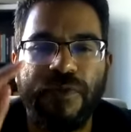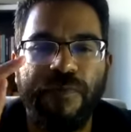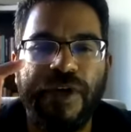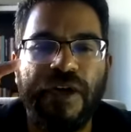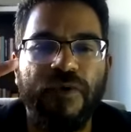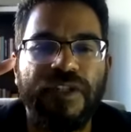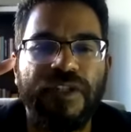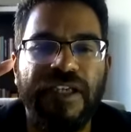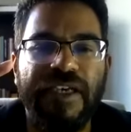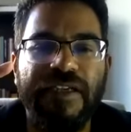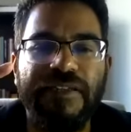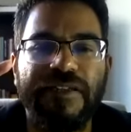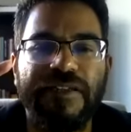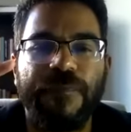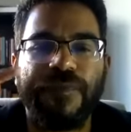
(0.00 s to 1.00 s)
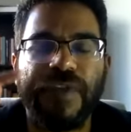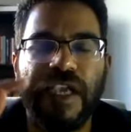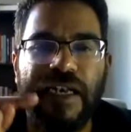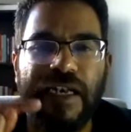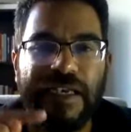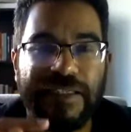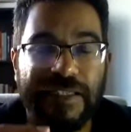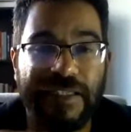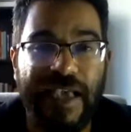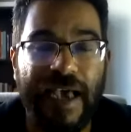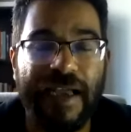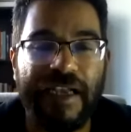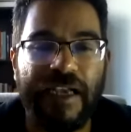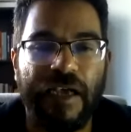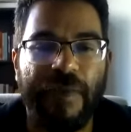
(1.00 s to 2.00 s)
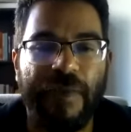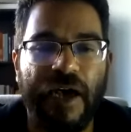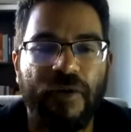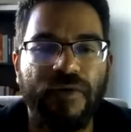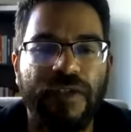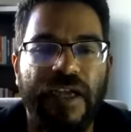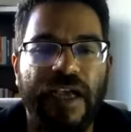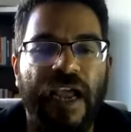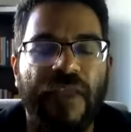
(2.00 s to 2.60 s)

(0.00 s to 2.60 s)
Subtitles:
Proceeds less carrying amount